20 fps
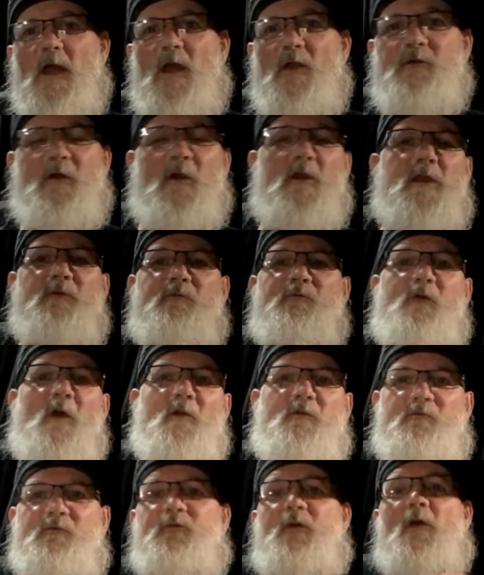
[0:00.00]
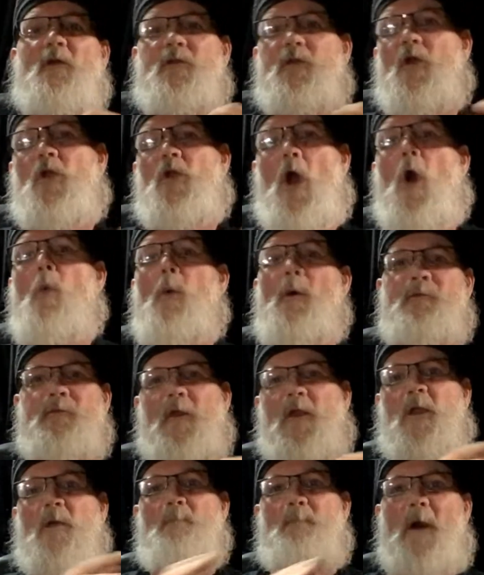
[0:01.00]
to go with the
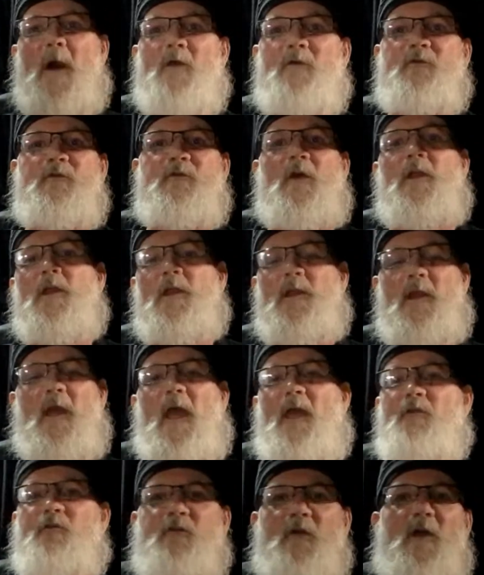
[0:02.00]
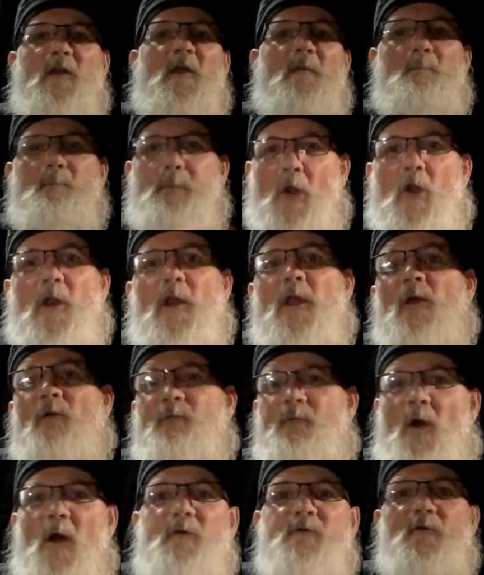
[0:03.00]
combustion and engine and burning of
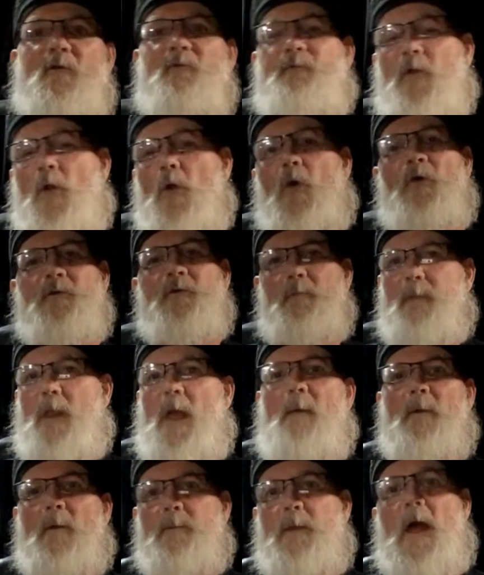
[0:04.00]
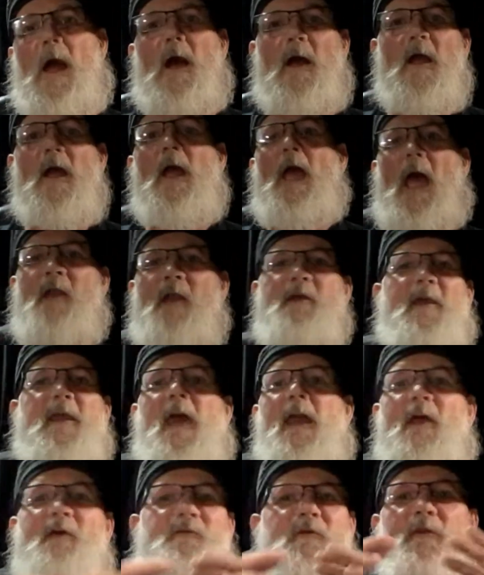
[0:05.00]
fossil fuels and blah, blah, blah, and to
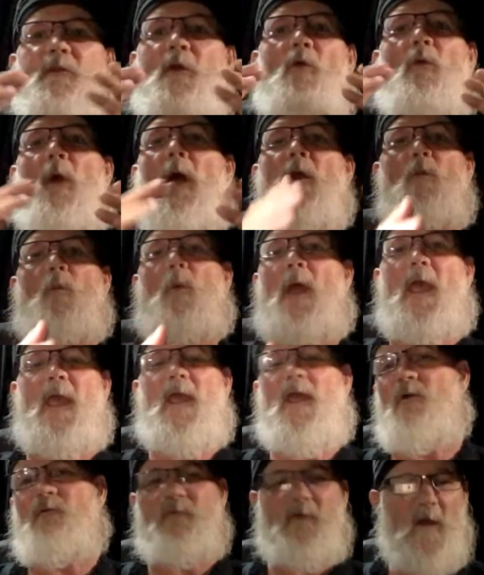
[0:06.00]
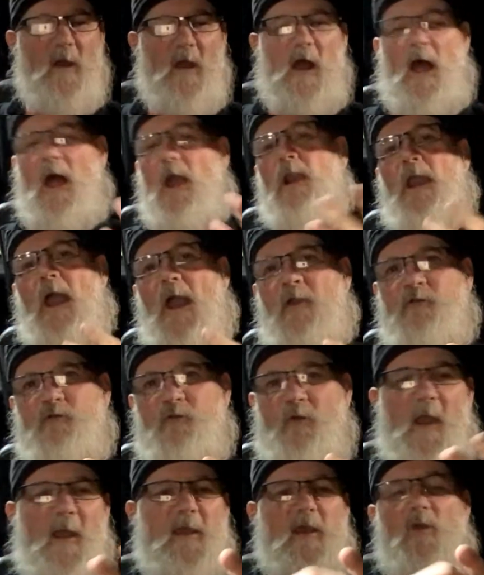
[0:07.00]
get us in the right way of
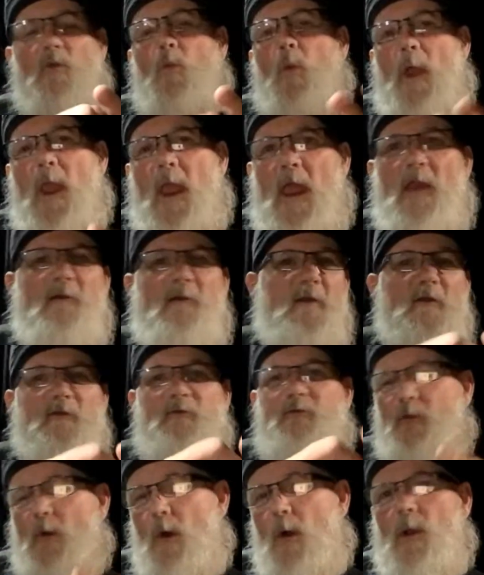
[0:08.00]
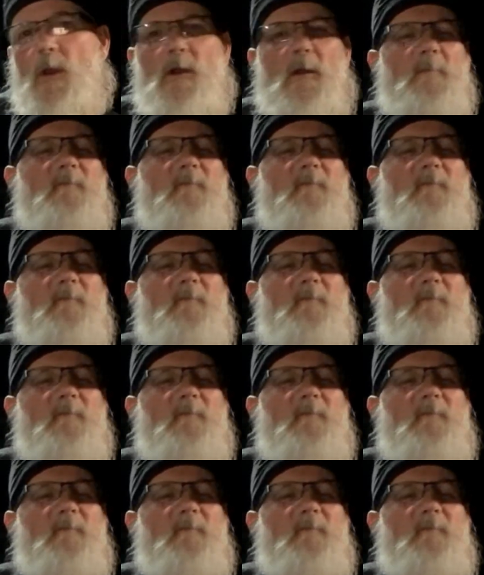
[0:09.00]
electric and wind and solar.